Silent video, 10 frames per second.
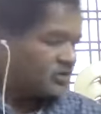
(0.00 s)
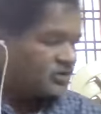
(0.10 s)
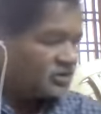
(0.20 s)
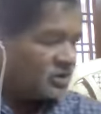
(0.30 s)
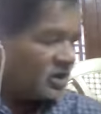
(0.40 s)

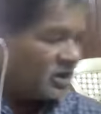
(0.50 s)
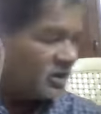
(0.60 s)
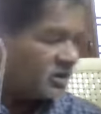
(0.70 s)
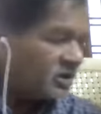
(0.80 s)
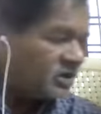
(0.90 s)
this.
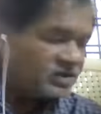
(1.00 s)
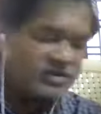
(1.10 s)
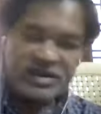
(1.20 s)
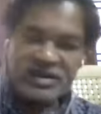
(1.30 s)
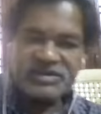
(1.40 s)
And in
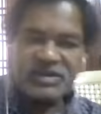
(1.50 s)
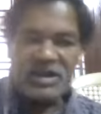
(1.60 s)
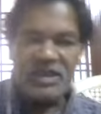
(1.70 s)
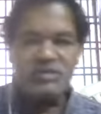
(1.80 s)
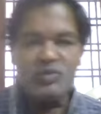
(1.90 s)
the next
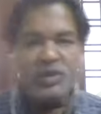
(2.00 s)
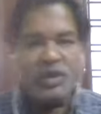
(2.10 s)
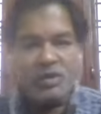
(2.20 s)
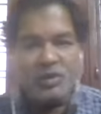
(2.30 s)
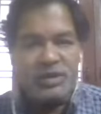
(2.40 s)
class, we
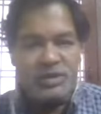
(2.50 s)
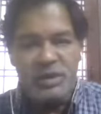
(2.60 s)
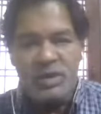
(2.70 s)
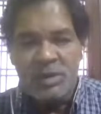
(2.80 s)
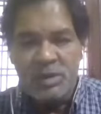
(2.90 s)
are
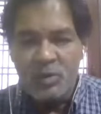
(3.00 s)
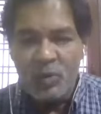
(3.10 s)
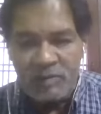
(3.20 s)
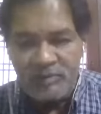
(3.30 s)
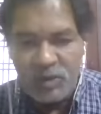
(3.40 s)
going
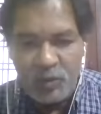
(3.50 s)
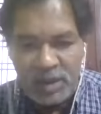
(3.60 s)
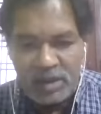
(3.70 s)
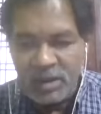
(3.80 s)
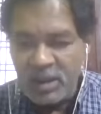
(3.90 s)
one by
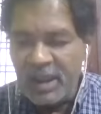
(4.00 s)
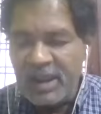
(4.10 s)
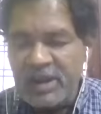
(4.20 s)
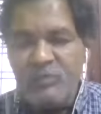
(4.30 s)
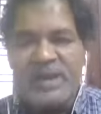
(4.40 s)
one.
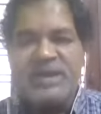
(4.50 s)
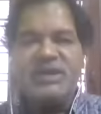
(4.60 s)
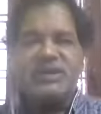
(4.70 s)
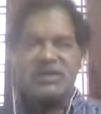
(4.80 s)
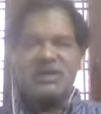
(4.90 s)
And
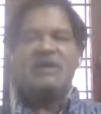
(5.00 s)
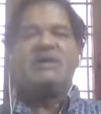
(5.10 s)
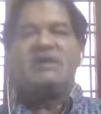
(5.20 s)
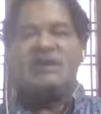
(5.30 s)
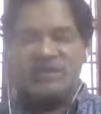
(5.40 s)
mind it
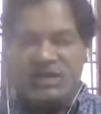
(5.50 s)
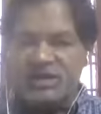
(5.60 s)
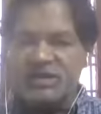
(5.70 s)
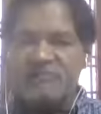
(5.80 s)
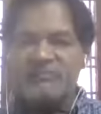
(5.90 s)
that
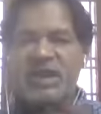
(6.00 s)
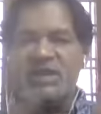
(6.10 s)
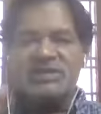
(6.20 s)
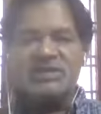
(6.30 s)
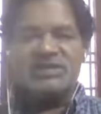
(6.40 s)
income
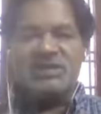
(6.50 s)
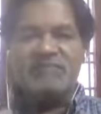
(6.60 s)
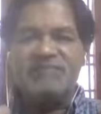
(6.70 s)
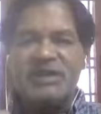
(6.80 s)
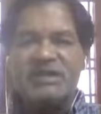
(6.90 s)
tax is
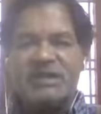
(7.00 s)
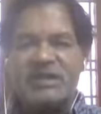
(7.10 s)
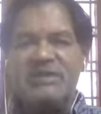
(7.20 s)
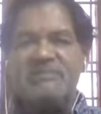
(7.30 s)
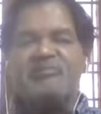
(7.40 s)

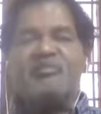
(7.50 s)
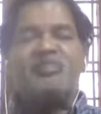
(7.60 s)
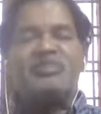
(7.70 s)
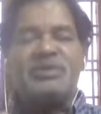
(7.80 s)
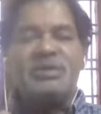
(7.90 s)
completely
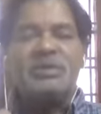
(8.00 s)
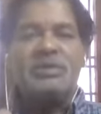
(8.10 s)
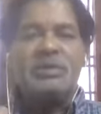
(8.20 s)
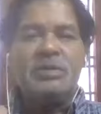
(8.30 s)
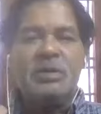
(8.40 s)

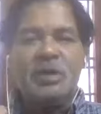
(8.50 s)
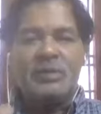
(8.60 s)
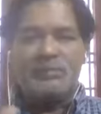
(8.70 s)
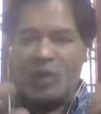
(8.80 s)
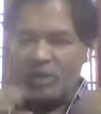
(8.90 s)

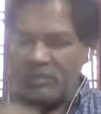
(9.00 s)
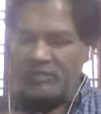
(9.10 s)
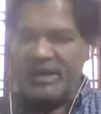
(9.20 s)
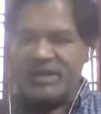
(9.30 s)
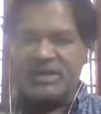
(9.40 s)
uh,
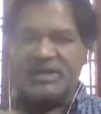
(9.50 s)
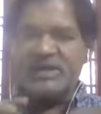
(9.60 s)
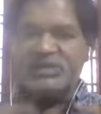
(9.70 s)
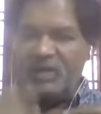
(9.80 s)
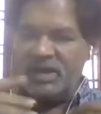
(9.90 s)
problematic
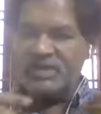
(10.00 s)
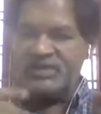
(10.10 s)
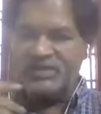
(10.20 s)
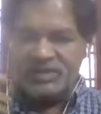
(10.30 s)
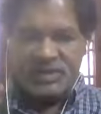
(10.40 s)
as well
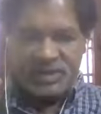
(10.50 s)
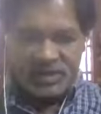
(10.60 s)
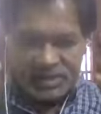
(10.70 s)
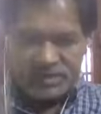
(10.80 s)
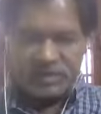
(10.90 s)
as
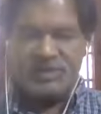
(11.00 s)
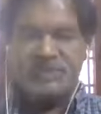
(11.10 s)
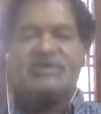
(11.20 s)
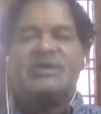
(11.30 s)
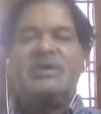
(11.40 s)

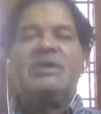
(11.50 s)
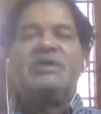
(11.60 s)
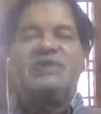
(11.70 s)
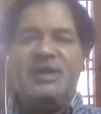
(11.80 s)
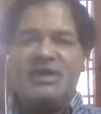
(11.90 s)
this
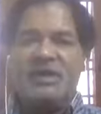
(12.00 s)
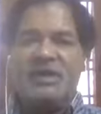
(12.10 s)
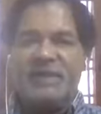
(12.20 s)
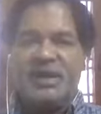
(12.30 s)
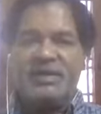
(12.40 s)

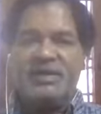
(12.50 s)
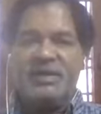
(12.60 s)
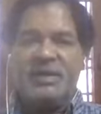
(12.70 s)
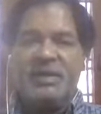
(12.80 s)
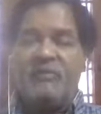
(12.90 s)
theoretical part.
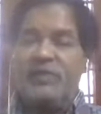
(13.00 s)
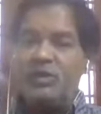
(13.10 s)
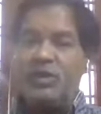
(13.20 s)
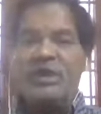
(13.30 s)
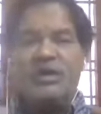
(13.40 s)
When
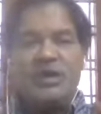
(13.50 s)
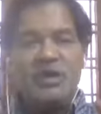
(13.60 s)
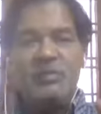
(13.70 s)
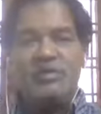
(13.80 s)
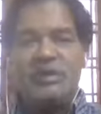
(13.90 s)
you can
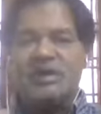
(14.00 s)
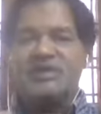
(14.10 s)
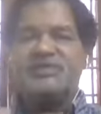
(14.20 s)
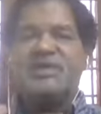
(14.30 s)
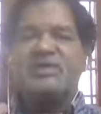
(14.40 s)
able to
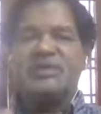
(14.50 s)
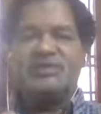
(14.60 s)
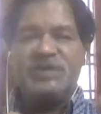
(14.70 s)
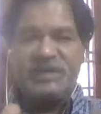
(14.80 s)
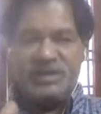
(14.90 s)
understand
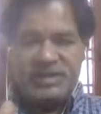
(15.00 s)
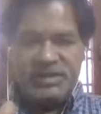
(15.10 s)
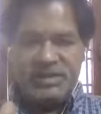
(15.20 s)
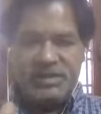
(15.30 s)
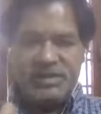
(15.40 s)
the theory